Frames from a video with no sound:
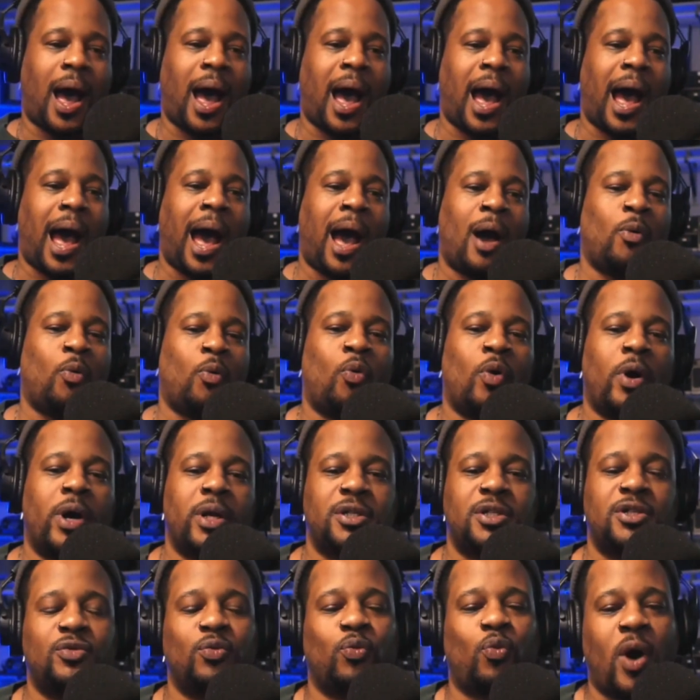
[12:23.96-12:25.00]
I
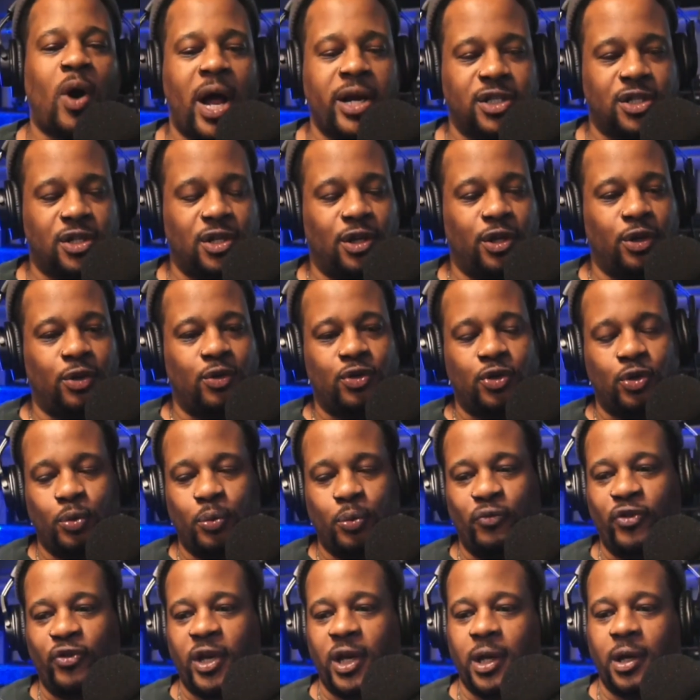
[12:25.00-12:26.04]
once watched a YouTube
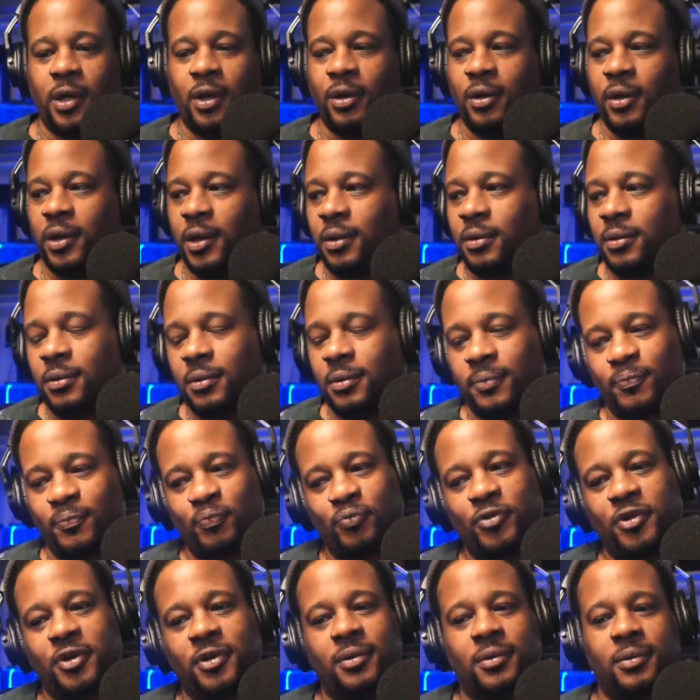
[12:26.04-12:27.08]
video that
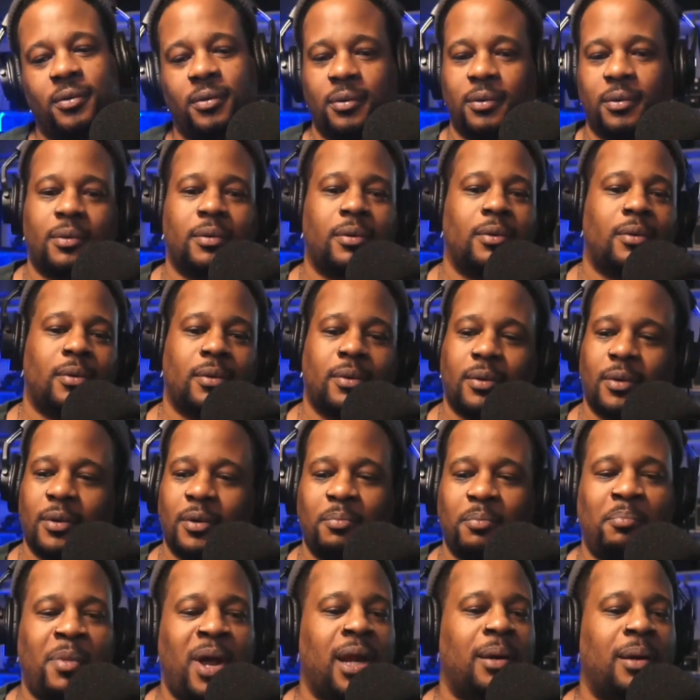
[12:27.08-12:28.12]

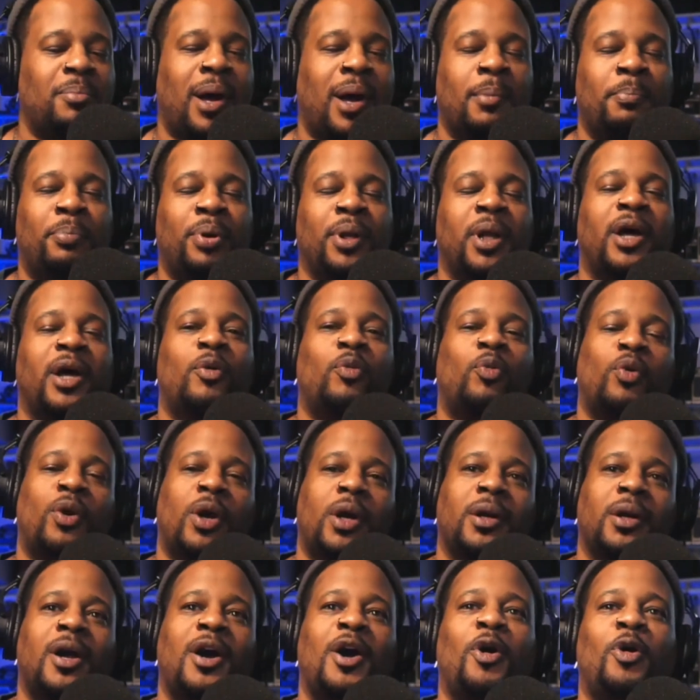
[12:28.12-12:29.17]
made my blood run
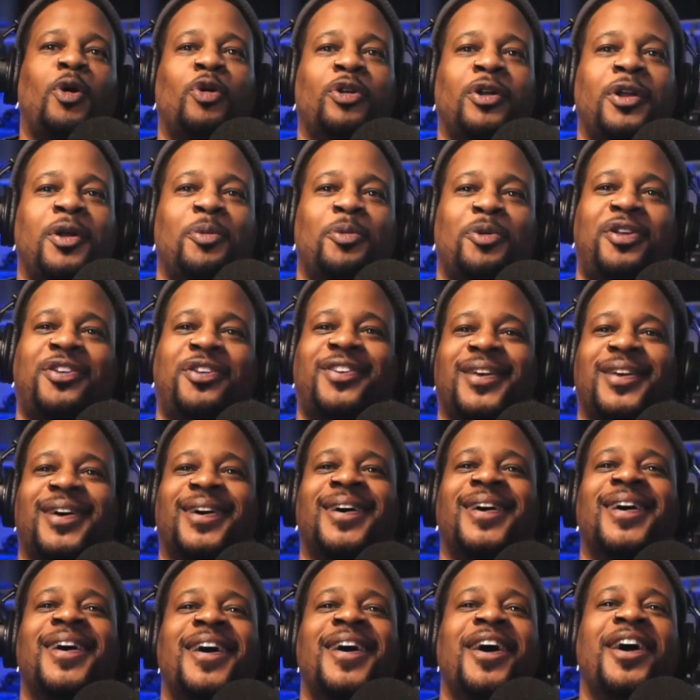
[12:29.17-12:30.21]
cold. It was
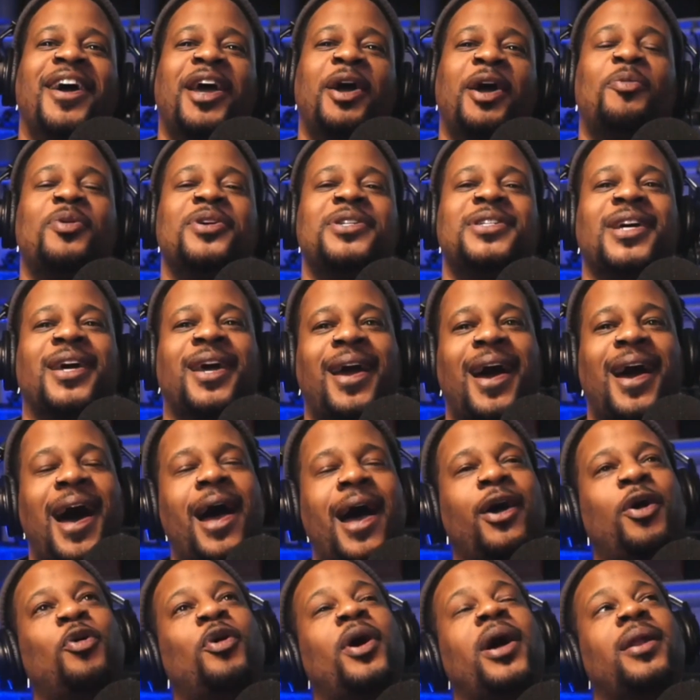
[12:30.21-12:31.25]
a guy
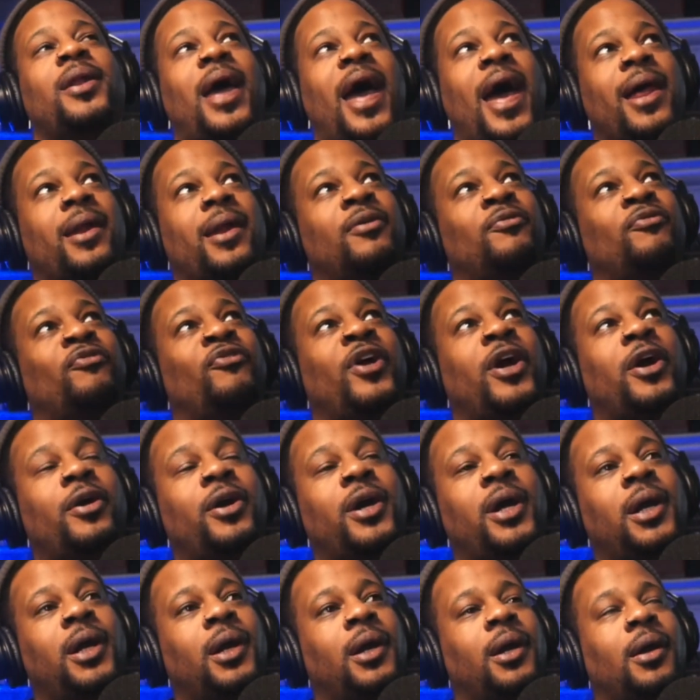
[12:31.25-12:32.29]
who had a
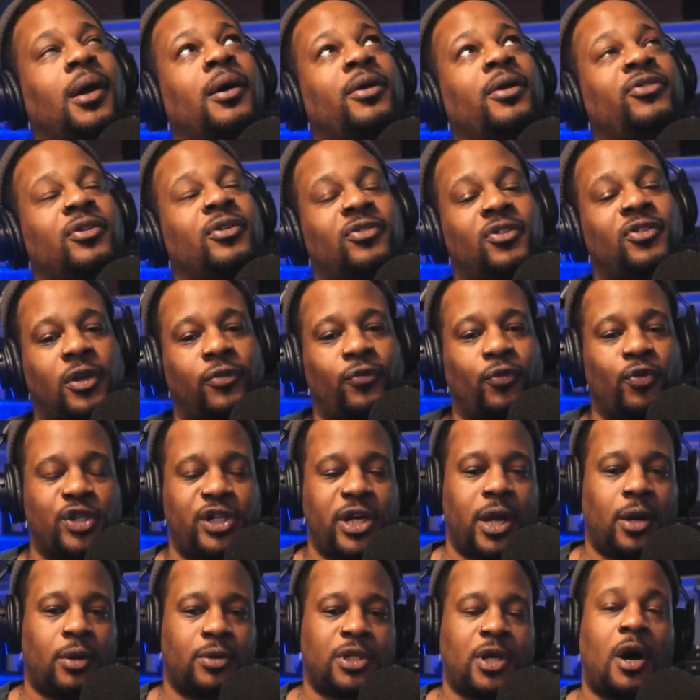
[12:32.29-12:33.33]
very successful
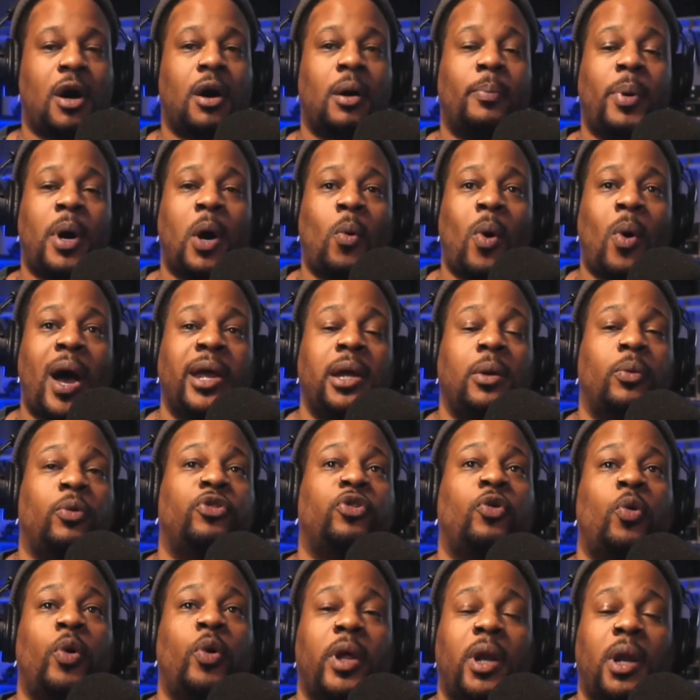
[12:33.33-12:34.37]
channel talk about why he was
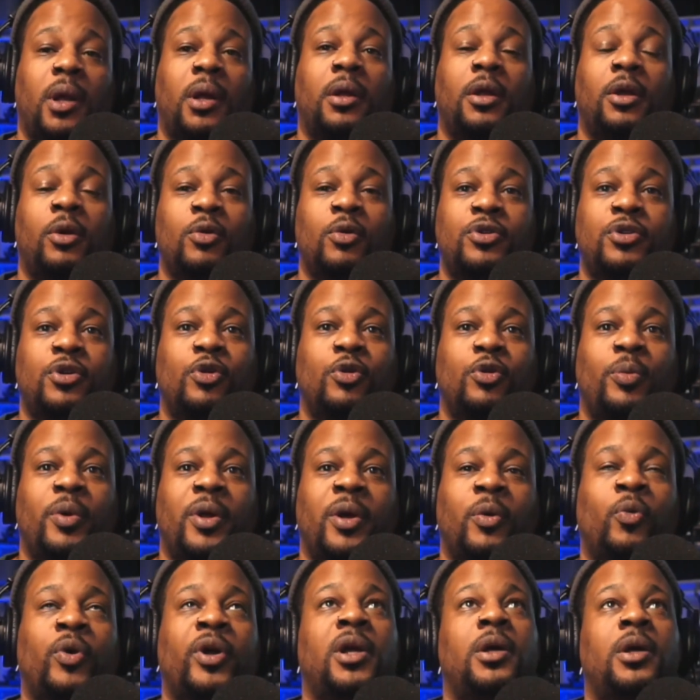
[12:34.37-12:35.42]
quitting YouTube. And
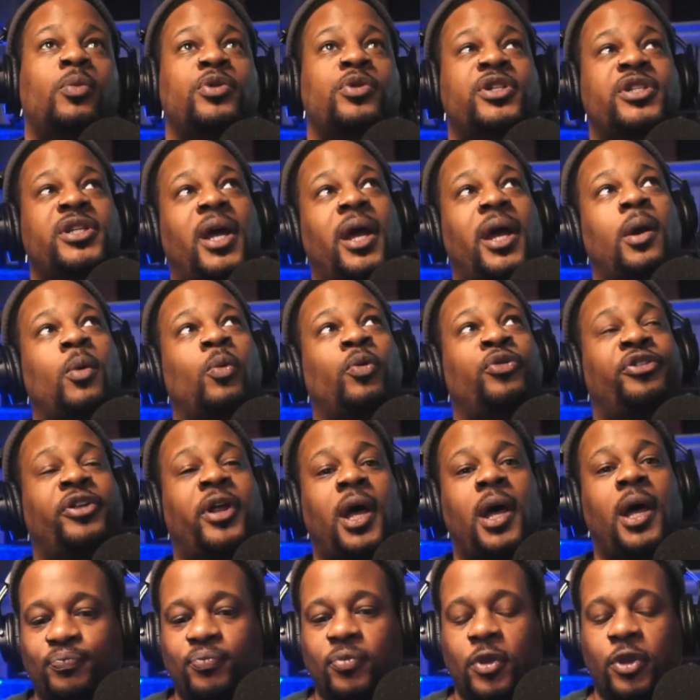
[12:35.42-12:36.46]
what he was saying was
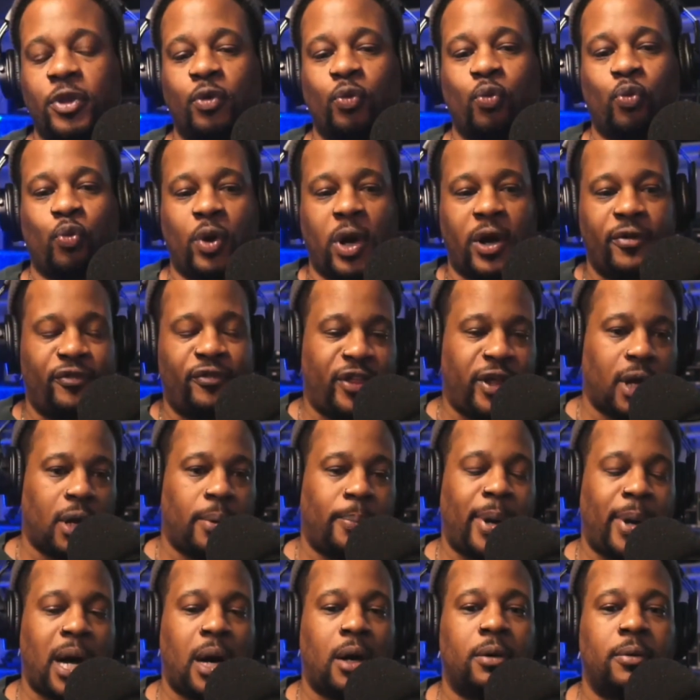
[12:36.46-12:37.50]
that the rough thing
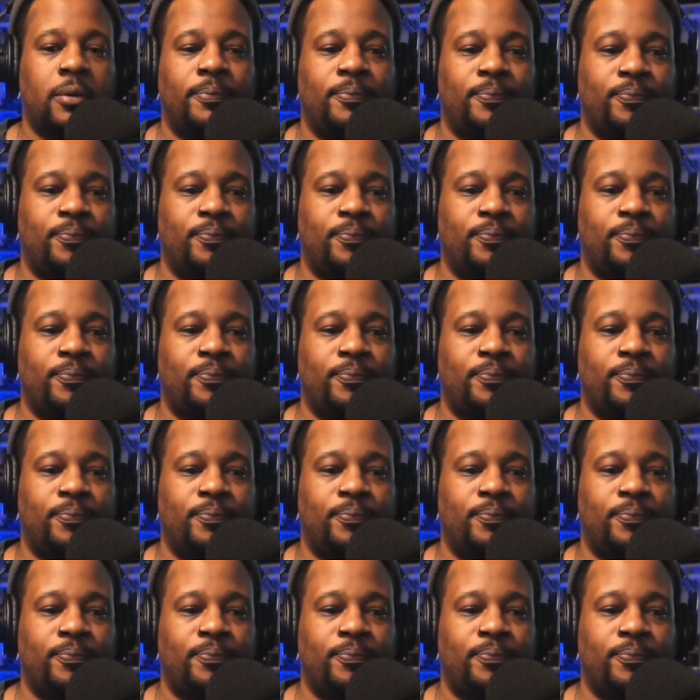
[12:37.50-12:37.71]
about